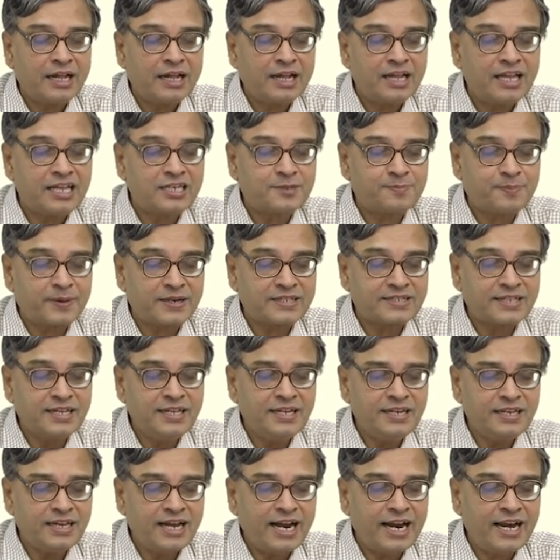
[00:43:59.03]
is
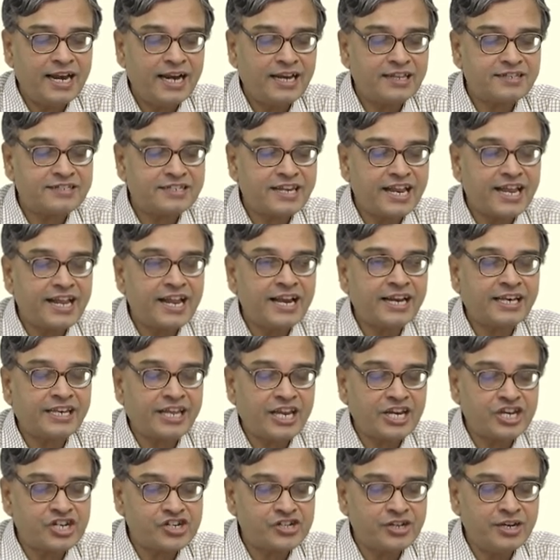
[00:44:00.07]
present and it is taking
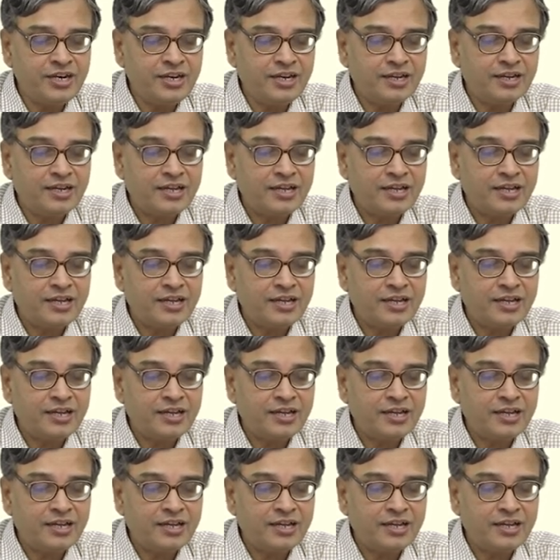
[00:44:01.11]
tension,